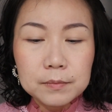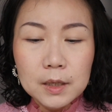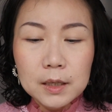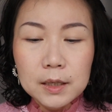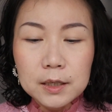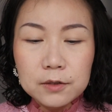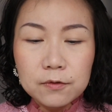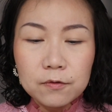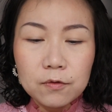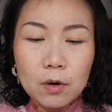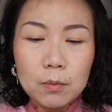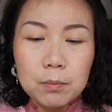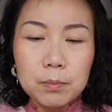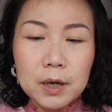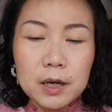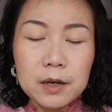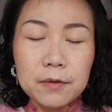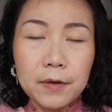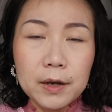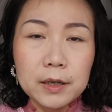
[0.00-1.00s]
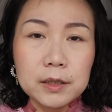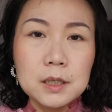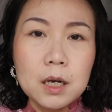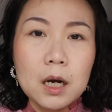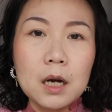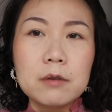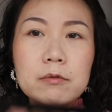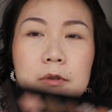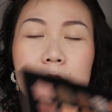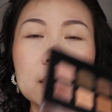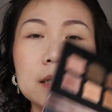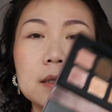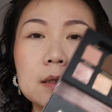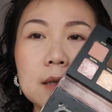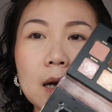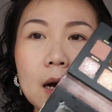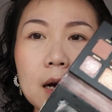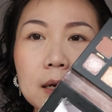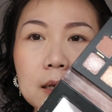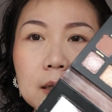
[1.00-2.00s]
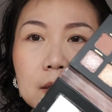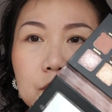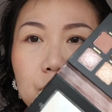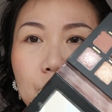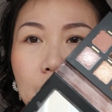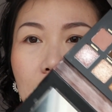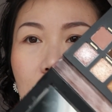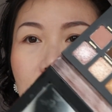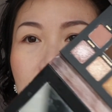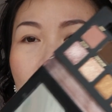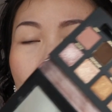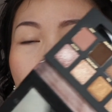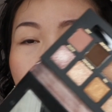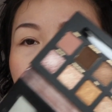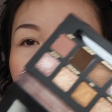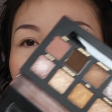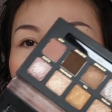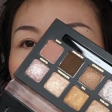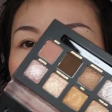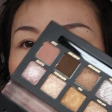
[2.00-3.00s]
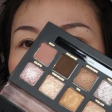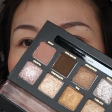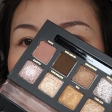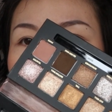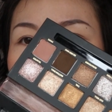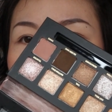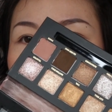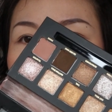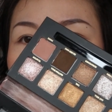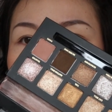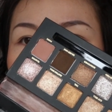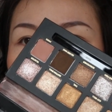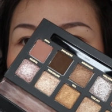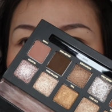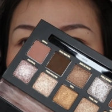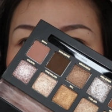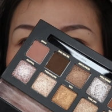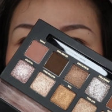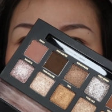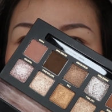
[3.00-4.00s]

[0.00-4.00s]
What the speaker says: This is from Perfect Diaries 12 colored eye palettes.